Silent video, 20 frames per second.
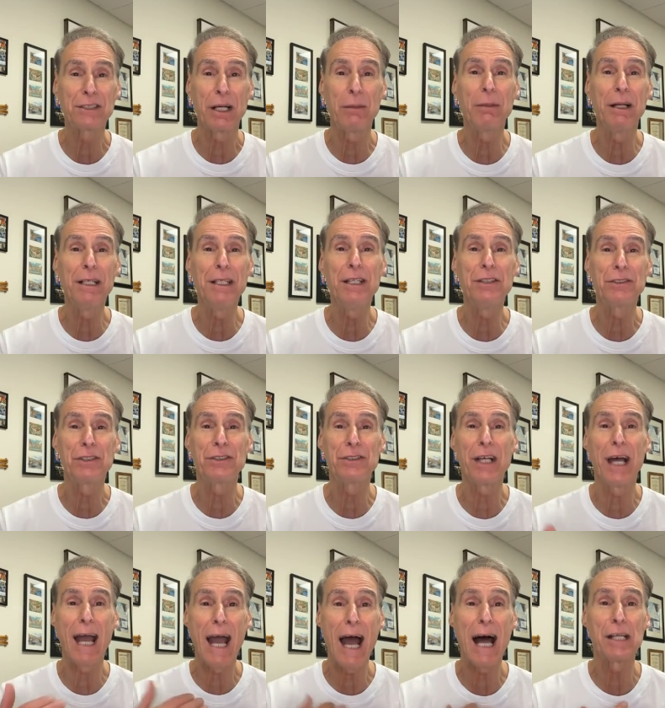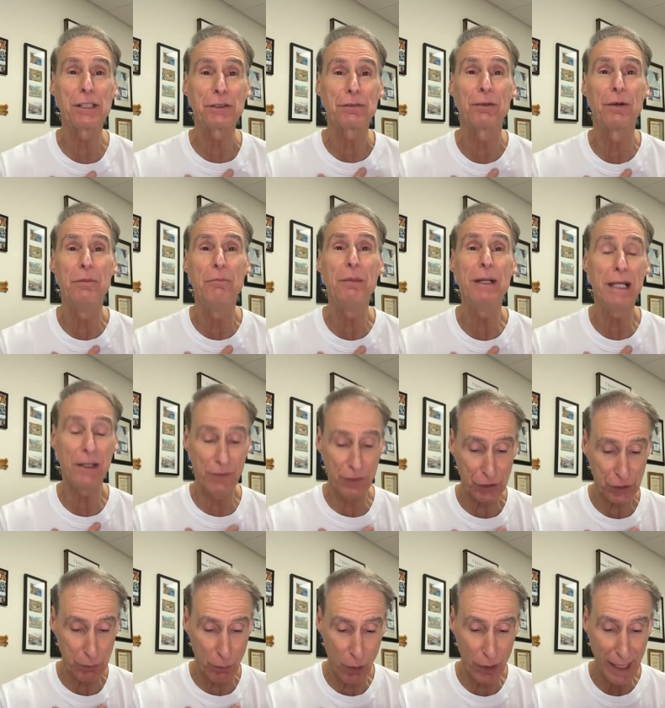somebody needs to say, As for me
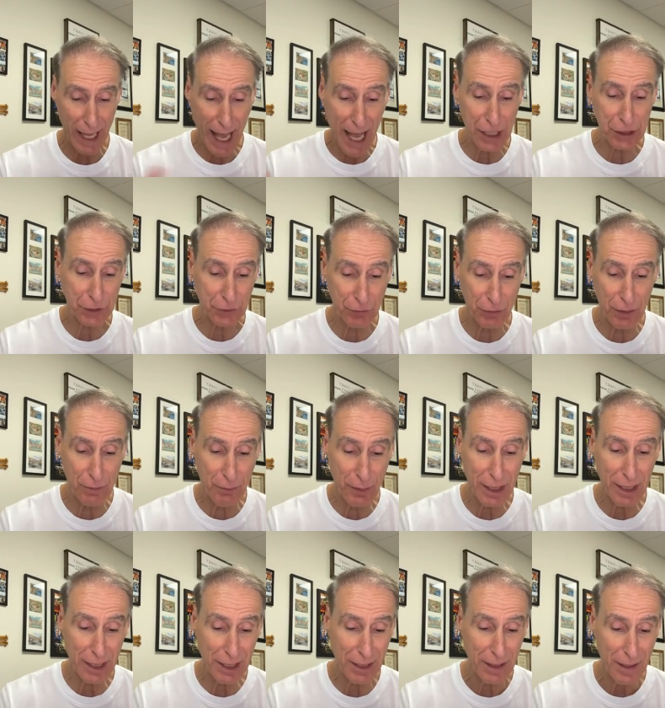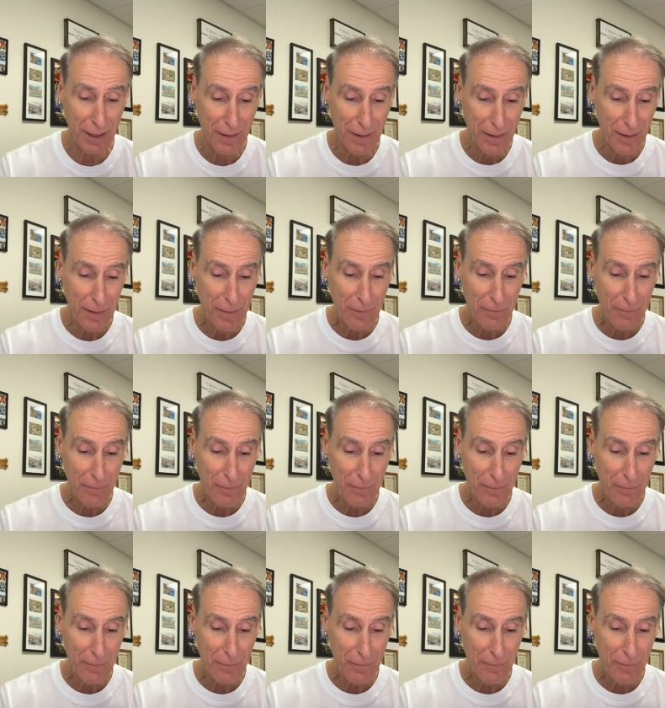this morning, as for me,